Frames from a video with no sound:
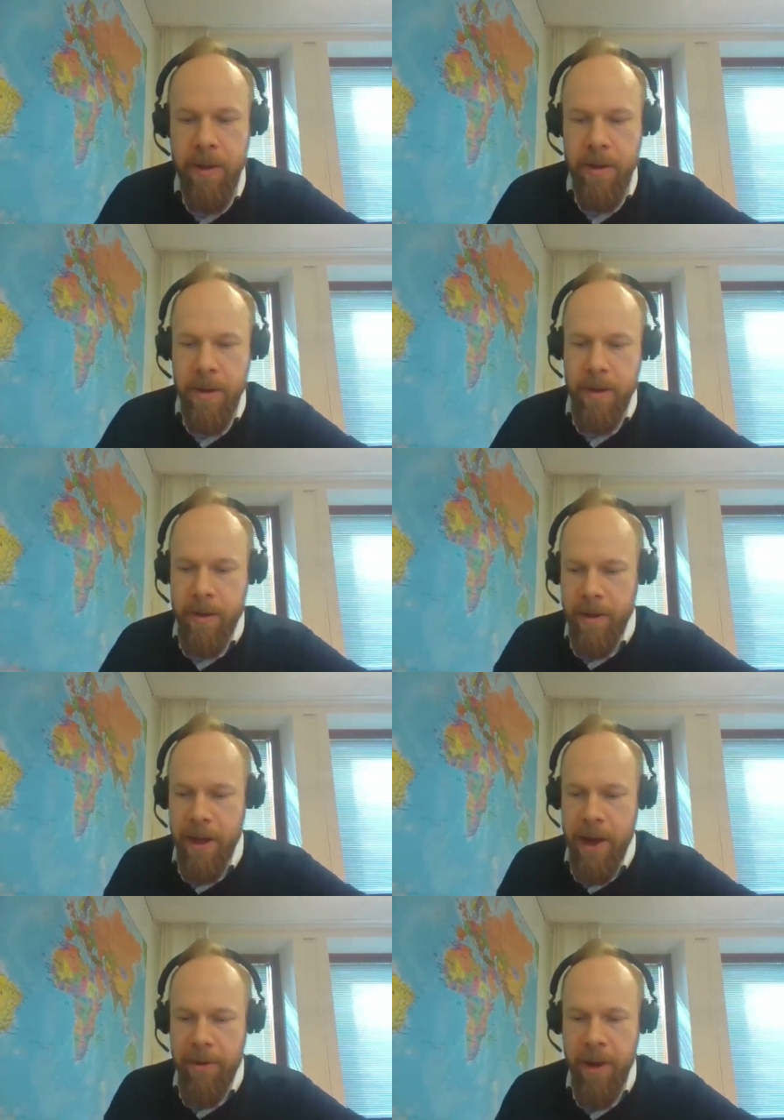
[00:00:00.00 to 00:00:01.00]
in, in
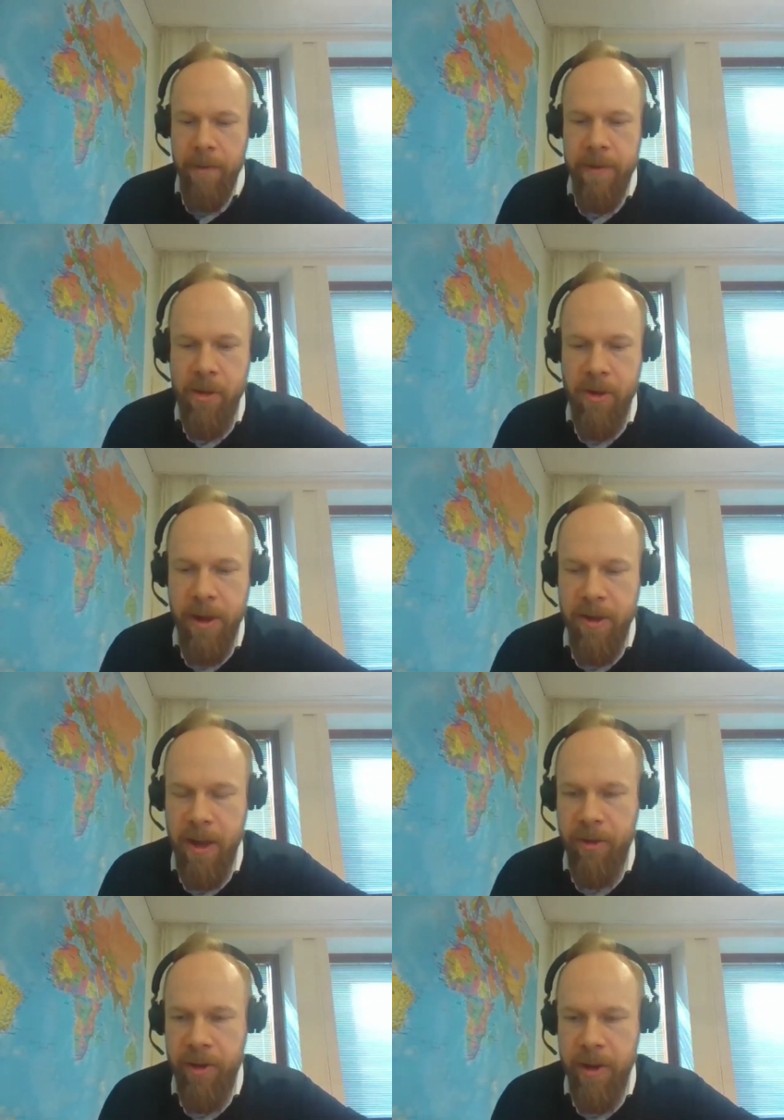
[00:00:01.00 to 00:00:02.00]
the area of
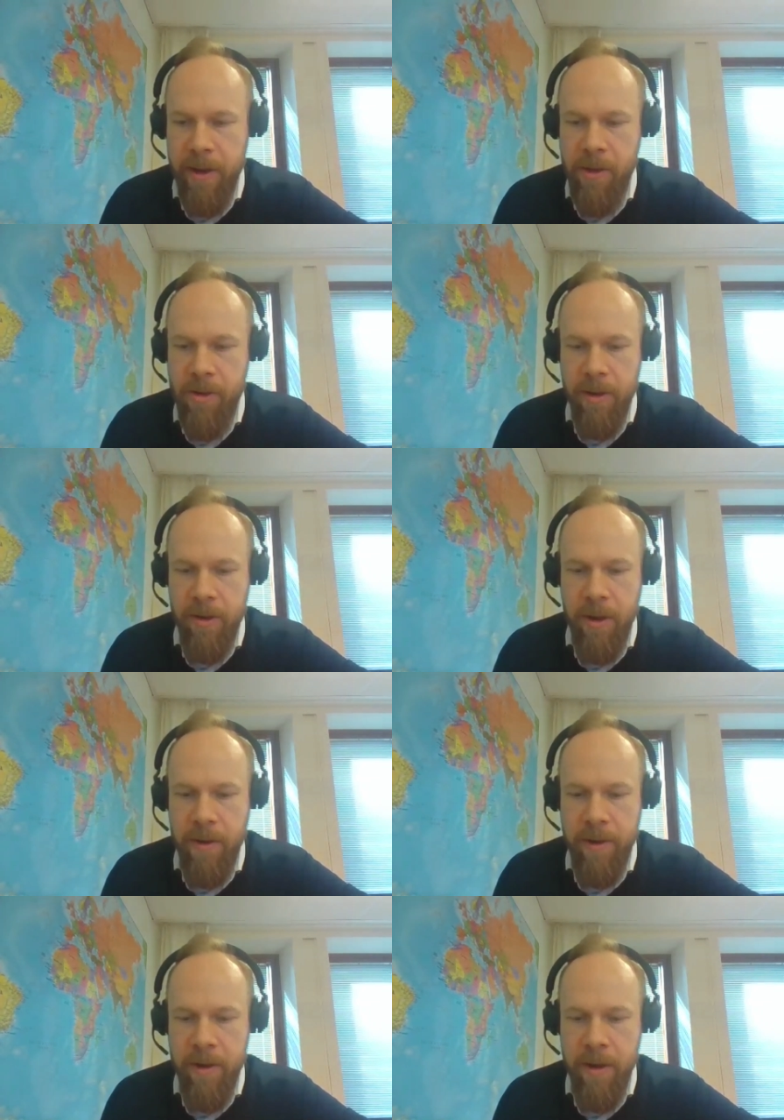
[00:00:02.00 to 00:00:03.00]
digitization and digital
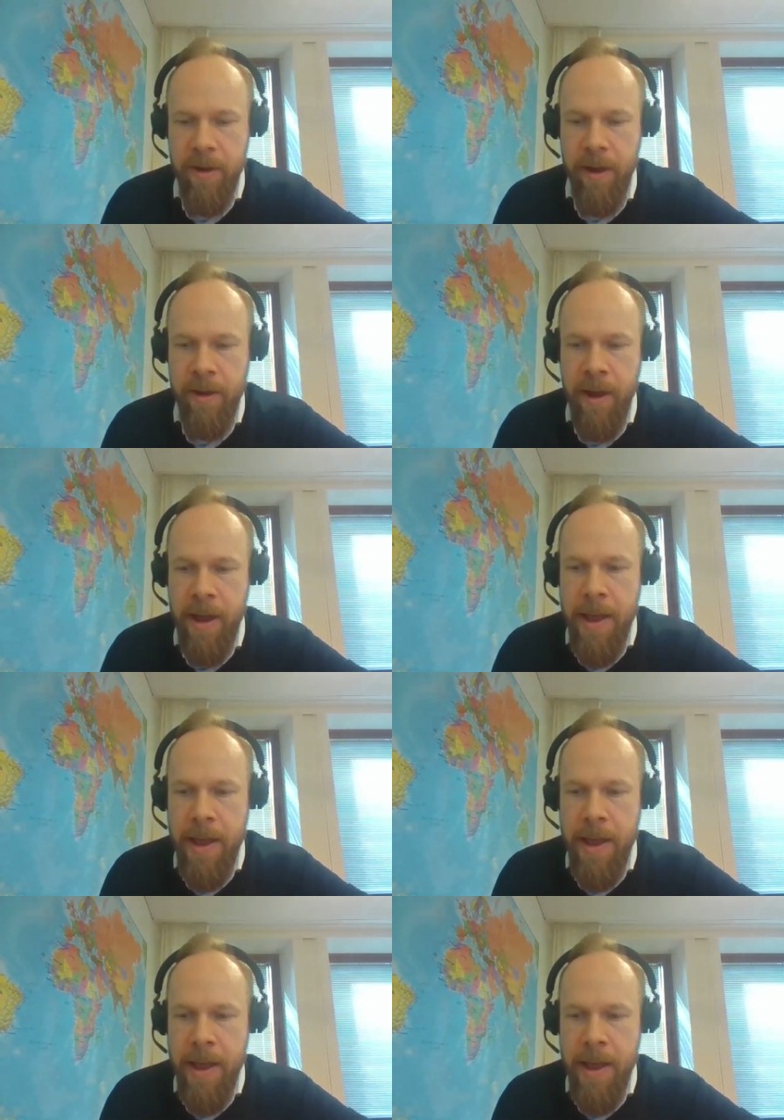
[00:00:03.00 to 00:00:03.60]
services, and